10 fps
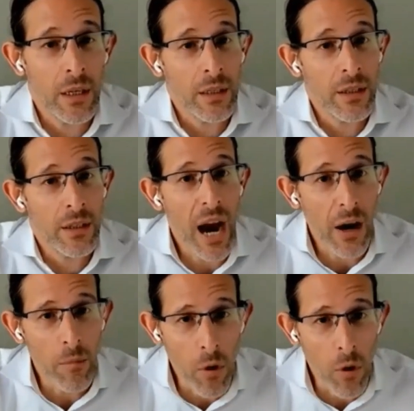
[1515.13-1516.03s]
There
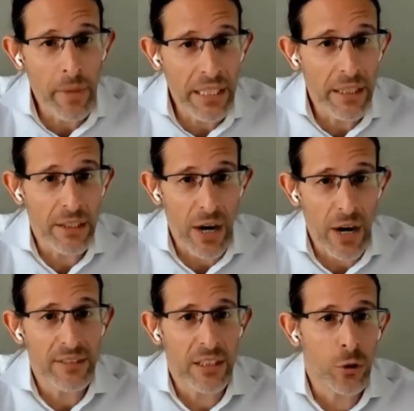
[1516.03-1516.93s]
are more middle
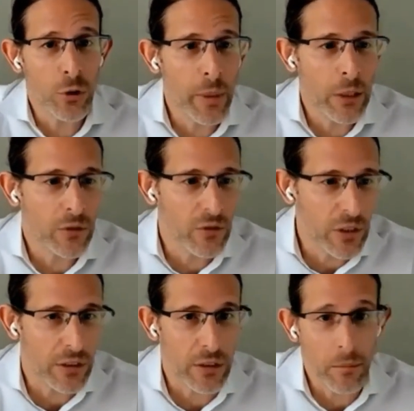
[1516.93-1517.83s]
grounds that should be
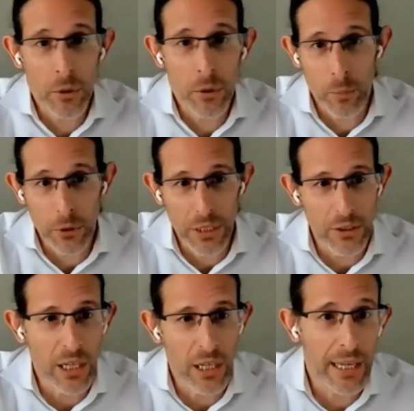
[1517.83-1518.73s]
considered.
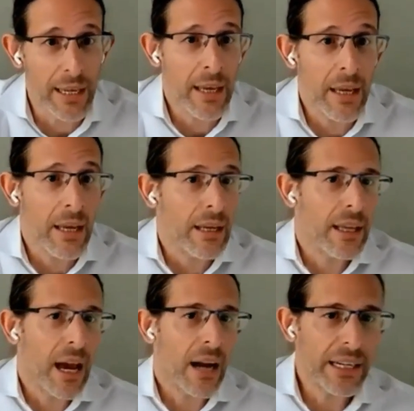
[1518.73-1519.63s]
Potentially,
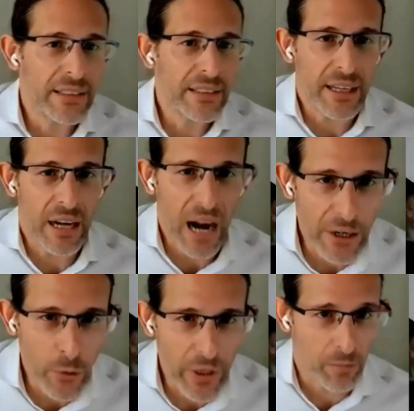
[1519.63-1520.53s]
there are kids that are
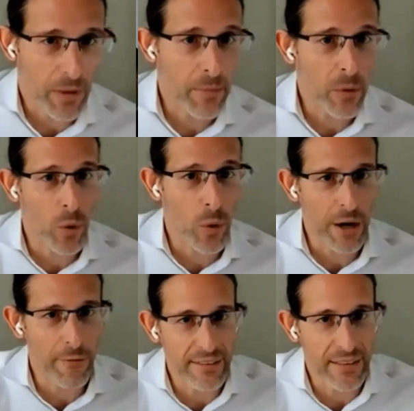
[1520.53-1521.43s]
higher risk. Maybe we
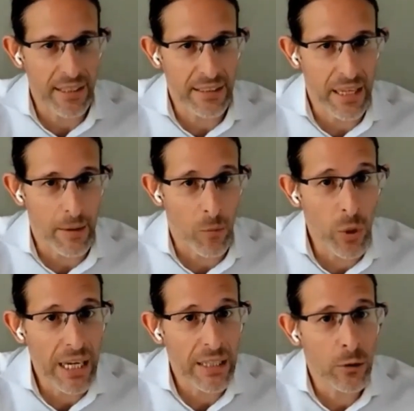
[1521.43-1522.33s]
want to vaccinate them.
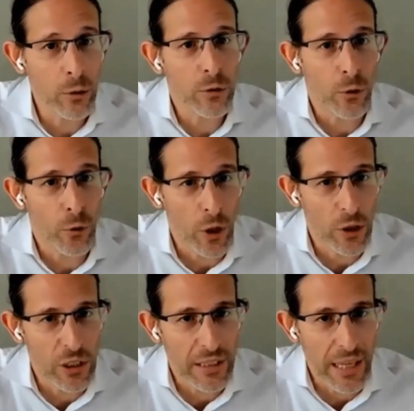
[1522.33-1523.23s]
We can do
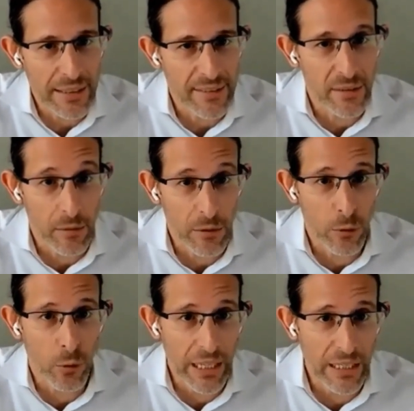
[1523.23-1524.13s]
serology tests
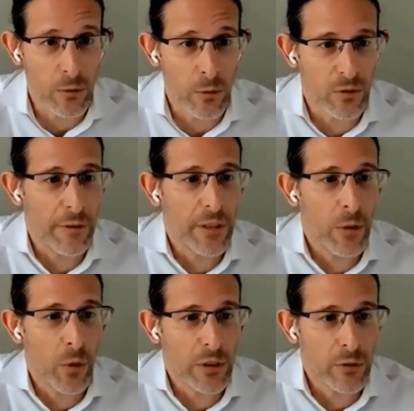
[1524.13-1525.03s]
to kids to see if they
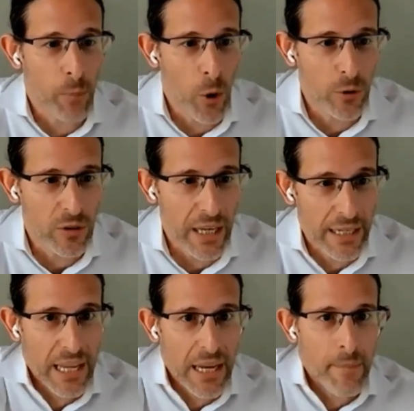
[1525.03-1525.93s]
were exposed
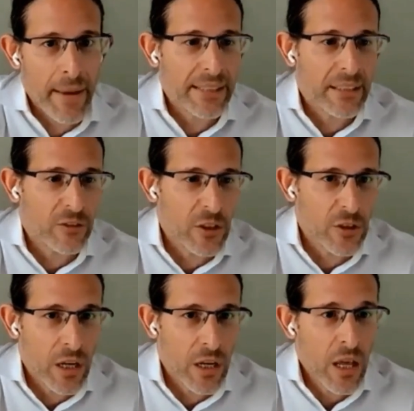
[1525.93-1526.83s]
and then make a
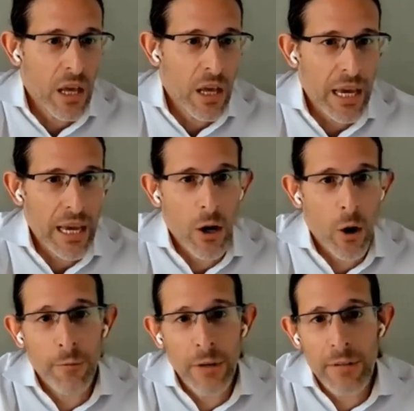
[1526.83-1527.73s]
decision
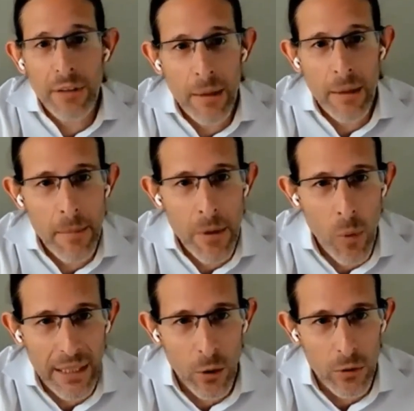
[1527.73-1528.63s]
of giving them maybe
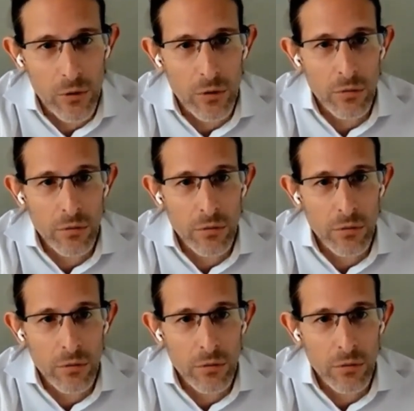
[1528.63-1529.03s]
1 dose.